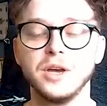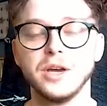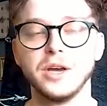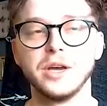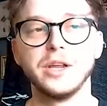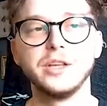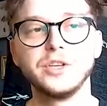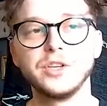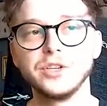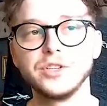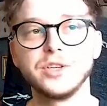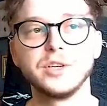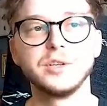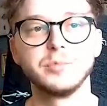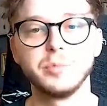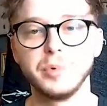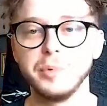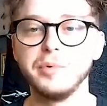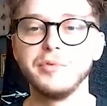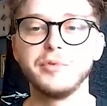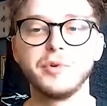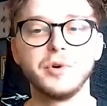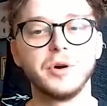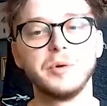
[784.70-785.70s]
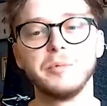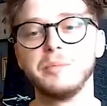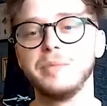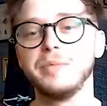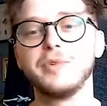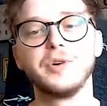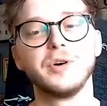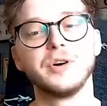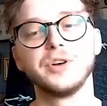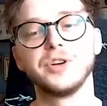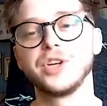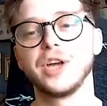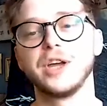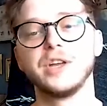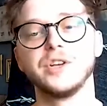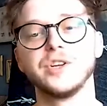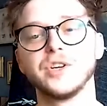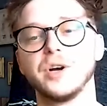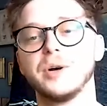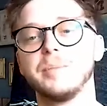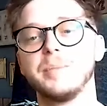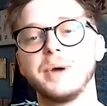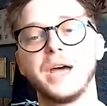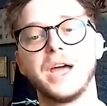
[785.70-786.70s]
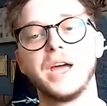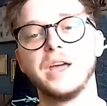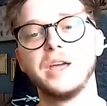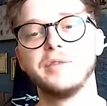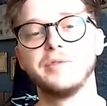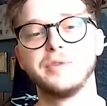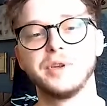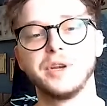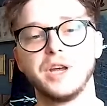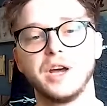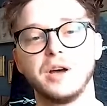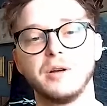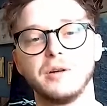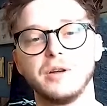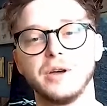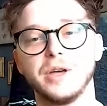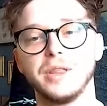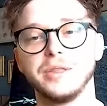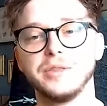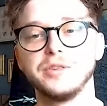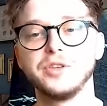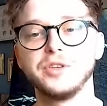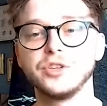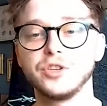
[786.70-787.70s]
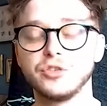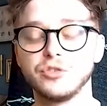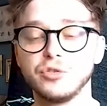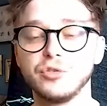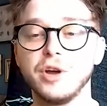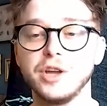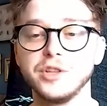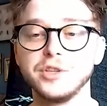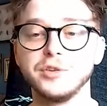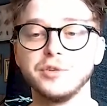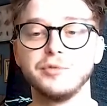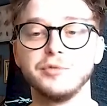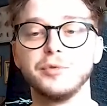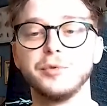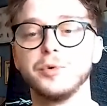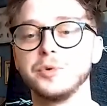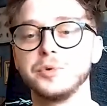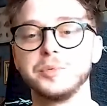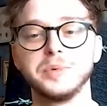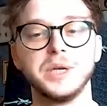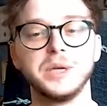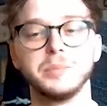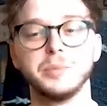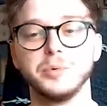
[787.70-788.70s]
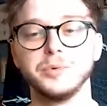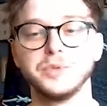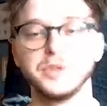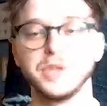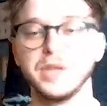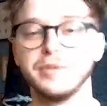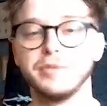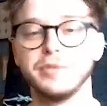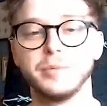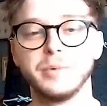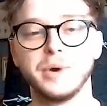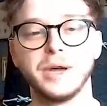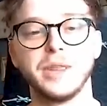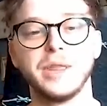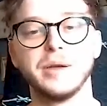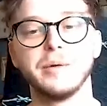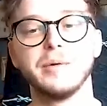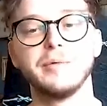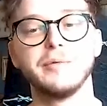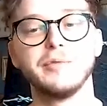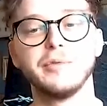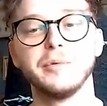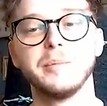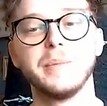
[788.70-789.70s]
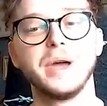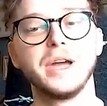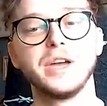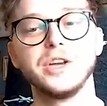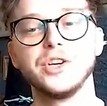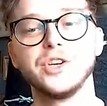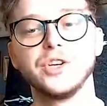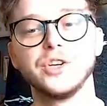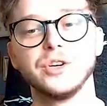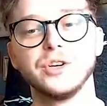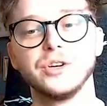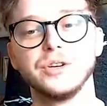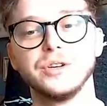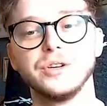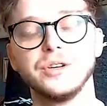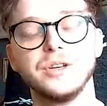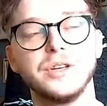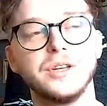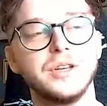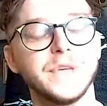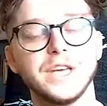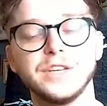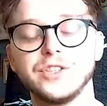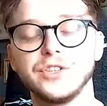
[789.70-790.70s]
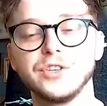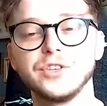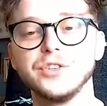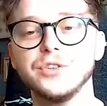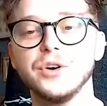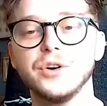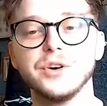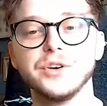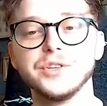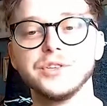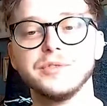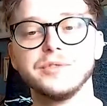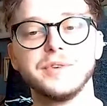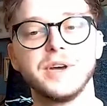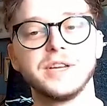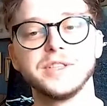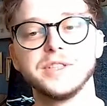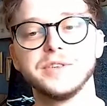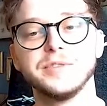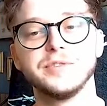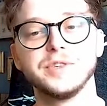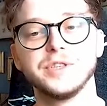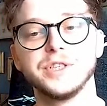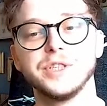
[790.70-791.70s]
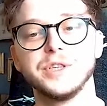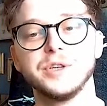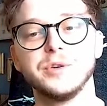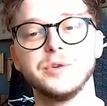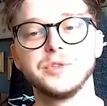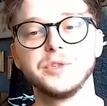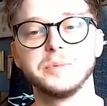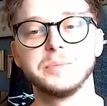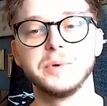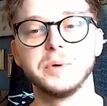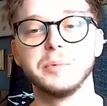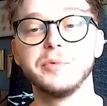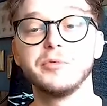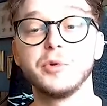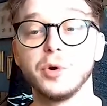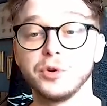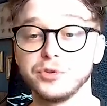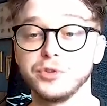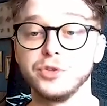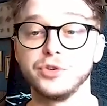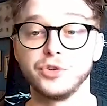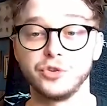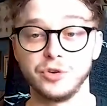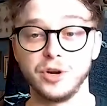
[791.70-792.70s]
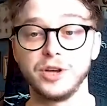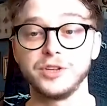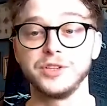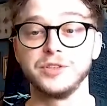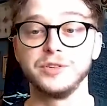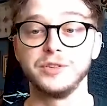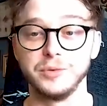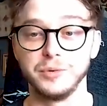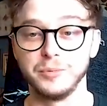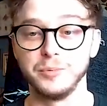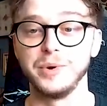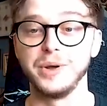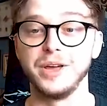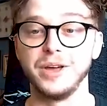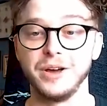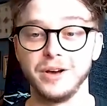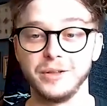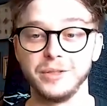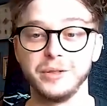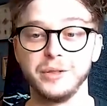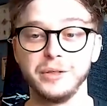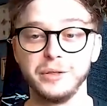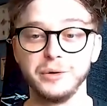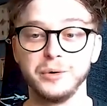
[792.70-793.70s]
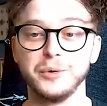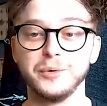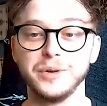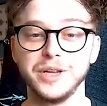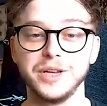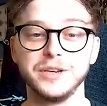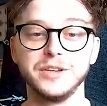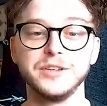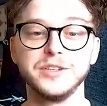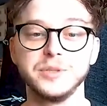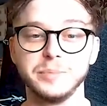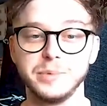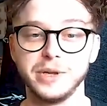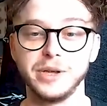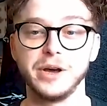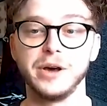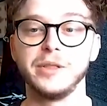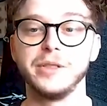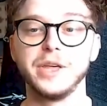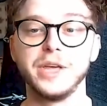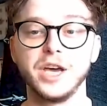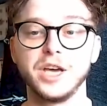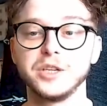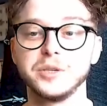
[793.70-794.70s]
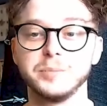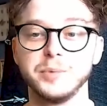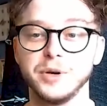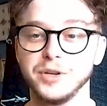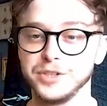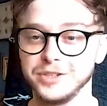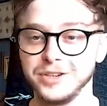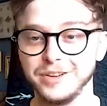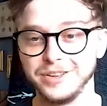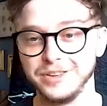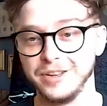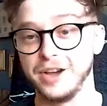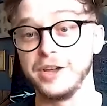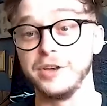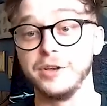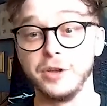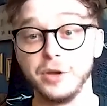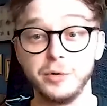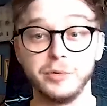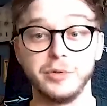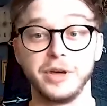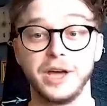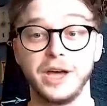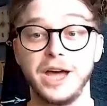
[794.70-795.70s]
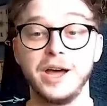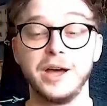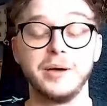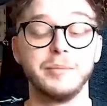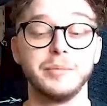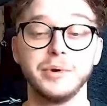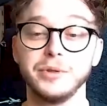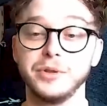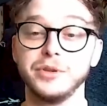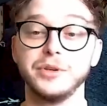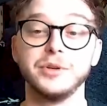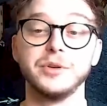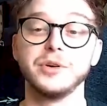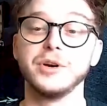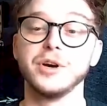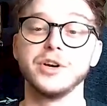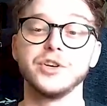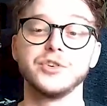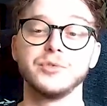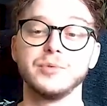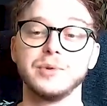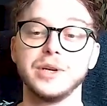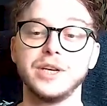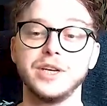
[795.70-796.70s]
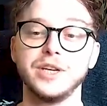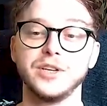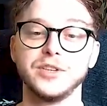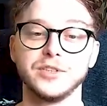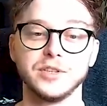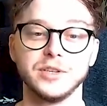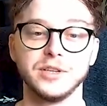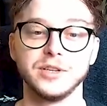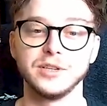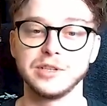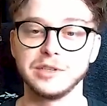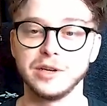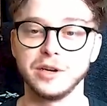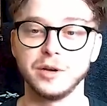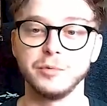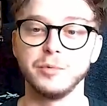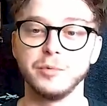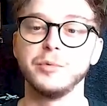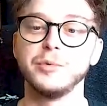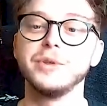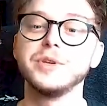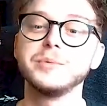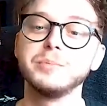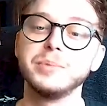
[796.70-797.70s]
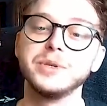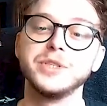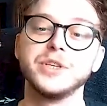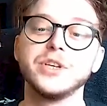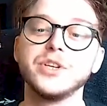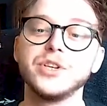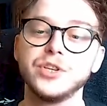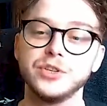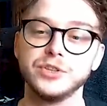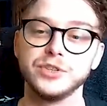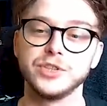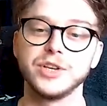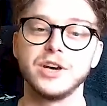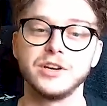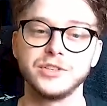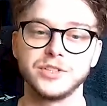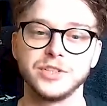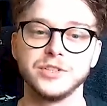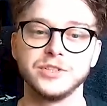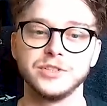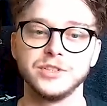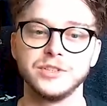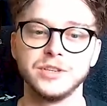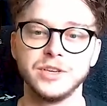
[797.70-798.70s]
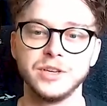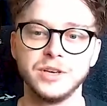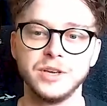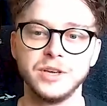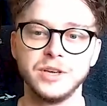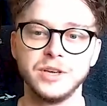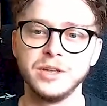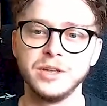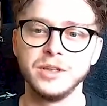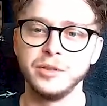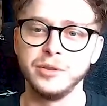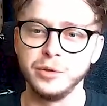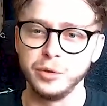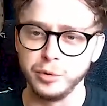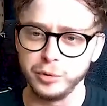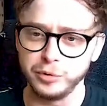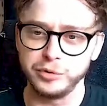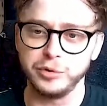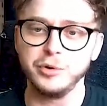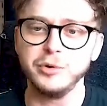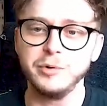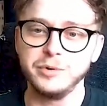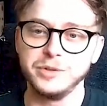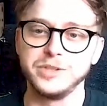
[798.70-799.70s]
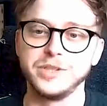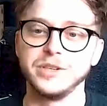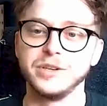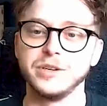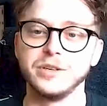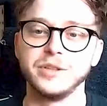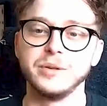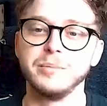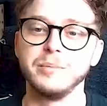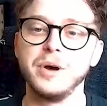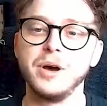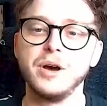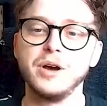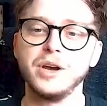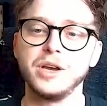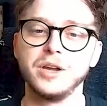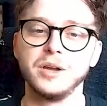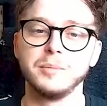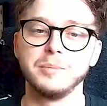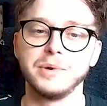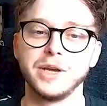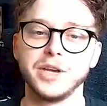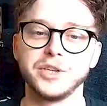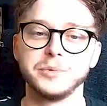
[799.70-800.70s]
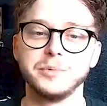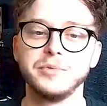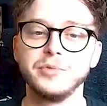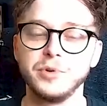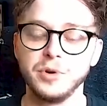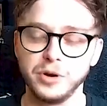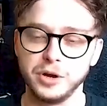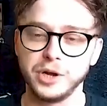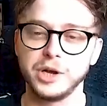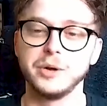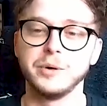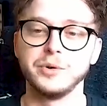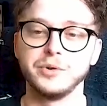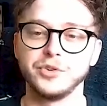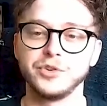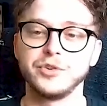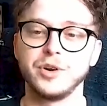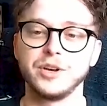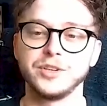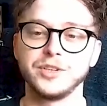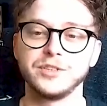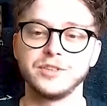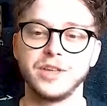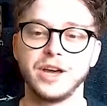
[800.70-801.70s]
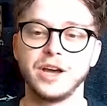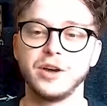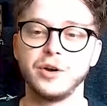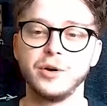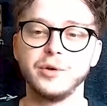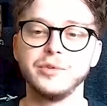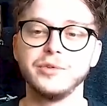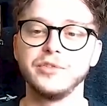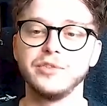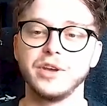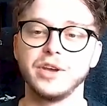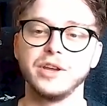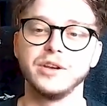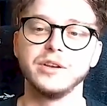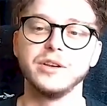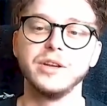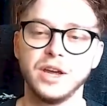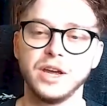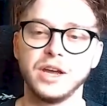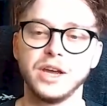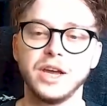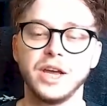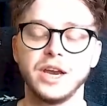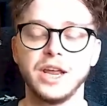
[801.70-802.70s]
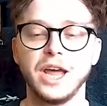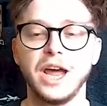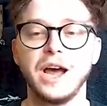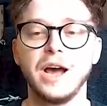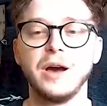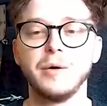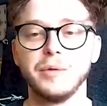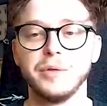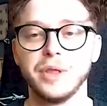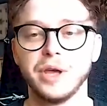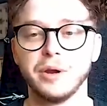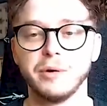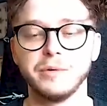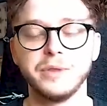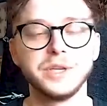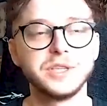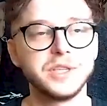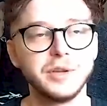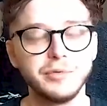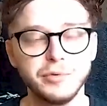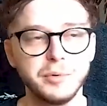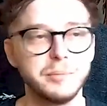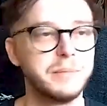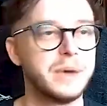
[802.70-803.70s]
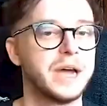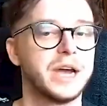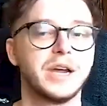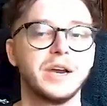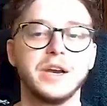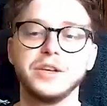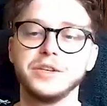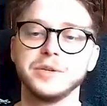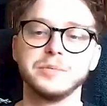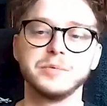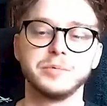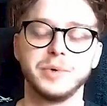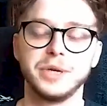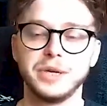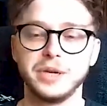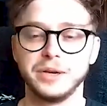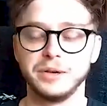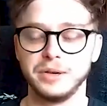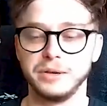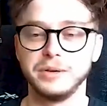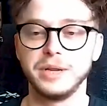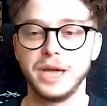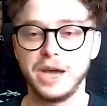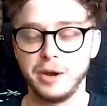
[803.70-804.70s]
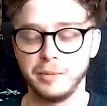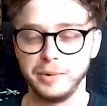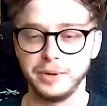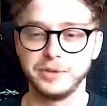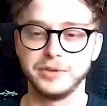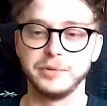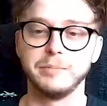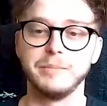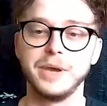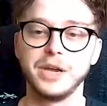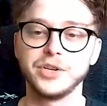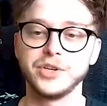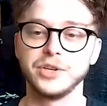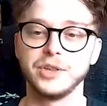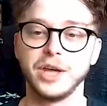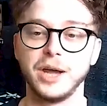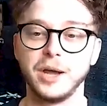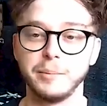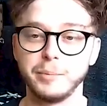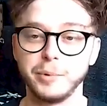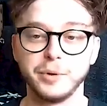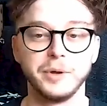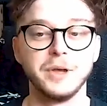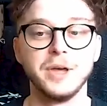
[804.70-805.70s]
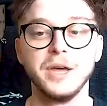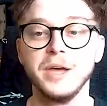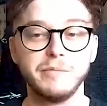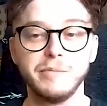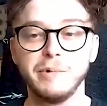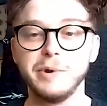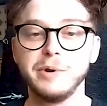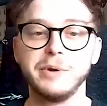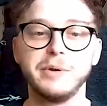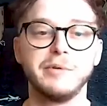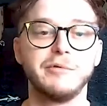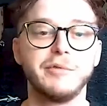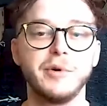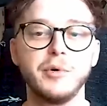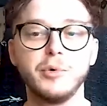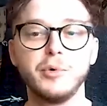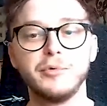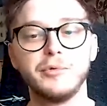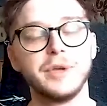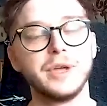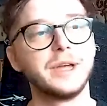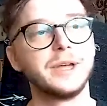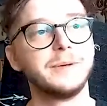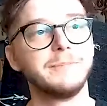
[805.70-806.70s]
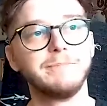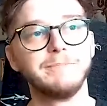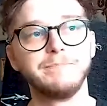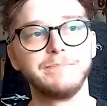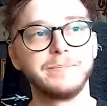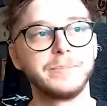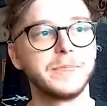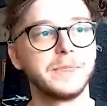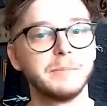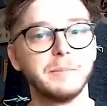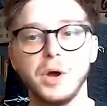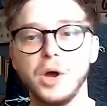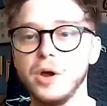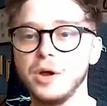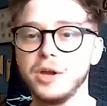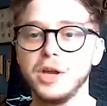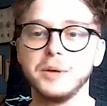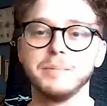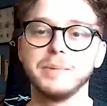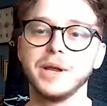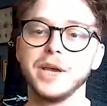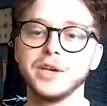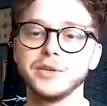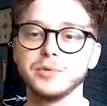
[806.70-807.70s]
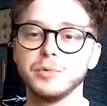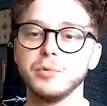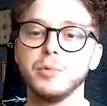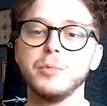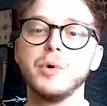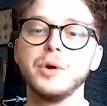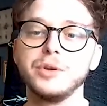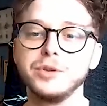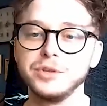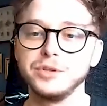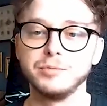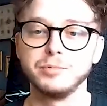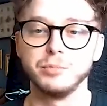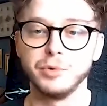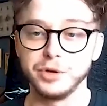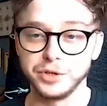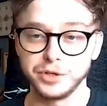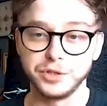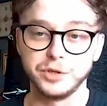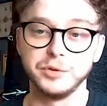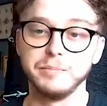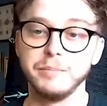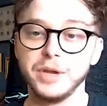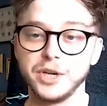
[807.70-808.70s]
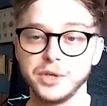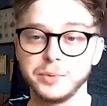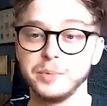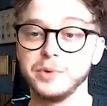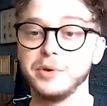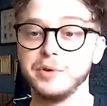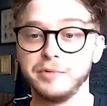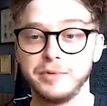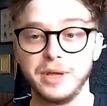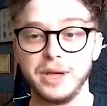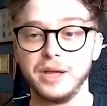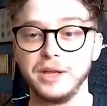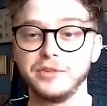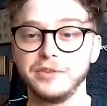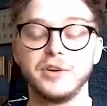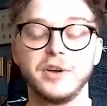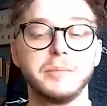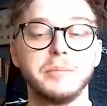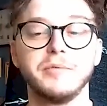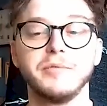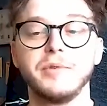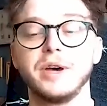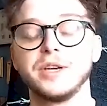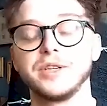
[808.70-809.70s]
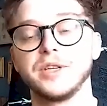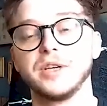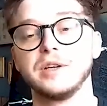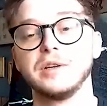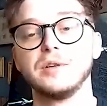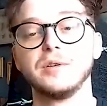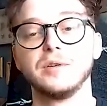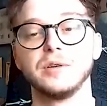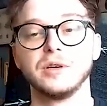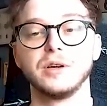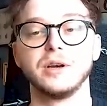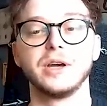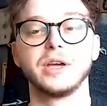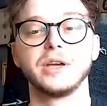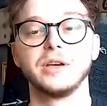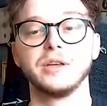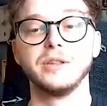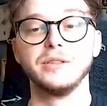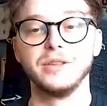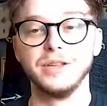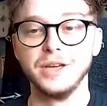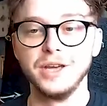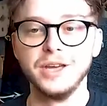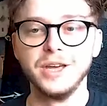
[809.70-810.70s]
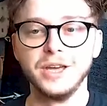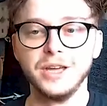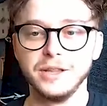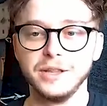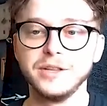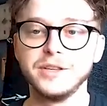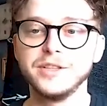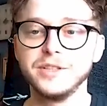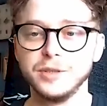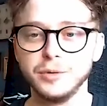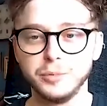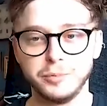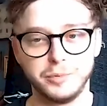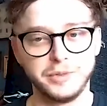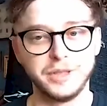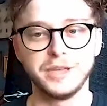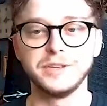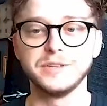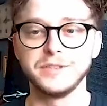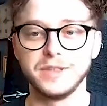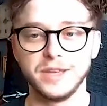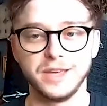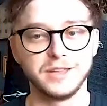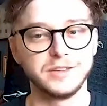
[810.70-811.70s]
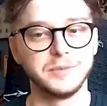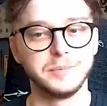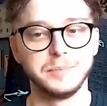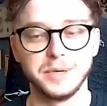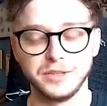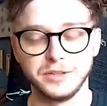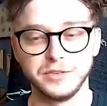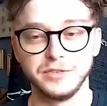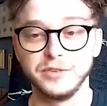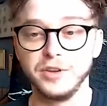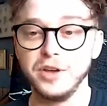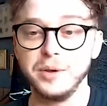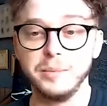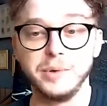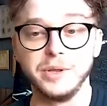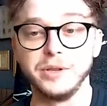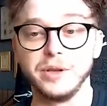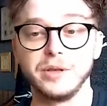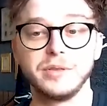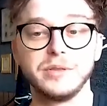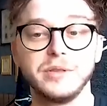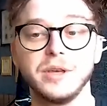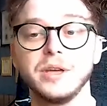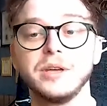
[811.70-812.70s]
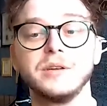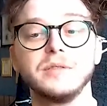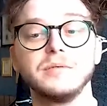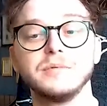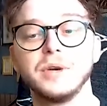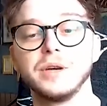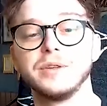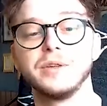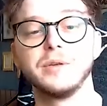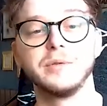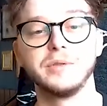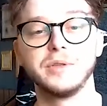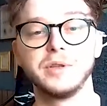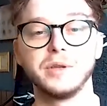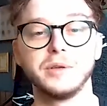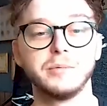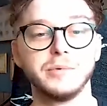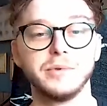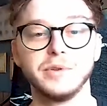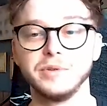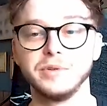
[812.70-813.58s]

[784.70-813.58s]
And it just says, well, we've got we've got to change our behaviour now. Like just trying to force people to give away their information, it's just not as effective as it used to be. We've got to trust that we are the thought leaders, we are the experts. And I, I know the handbook that you guys released, and it's like, well, this positions us as the authority in the marketplace. We've got to go and trust that content and get it out there. And there's different mechanisms we can how we to measure that. But we're in an evolving marketplace. Well, what is does what a good measurement of that type of asset look like? And there's still things there to be determined. I think I don't think